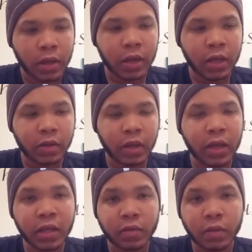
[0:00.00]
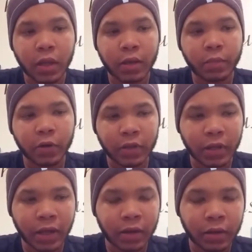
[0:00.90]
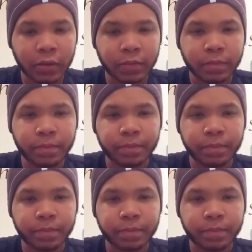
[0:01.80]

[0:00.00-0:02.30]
it hits me like a bolt of lightning,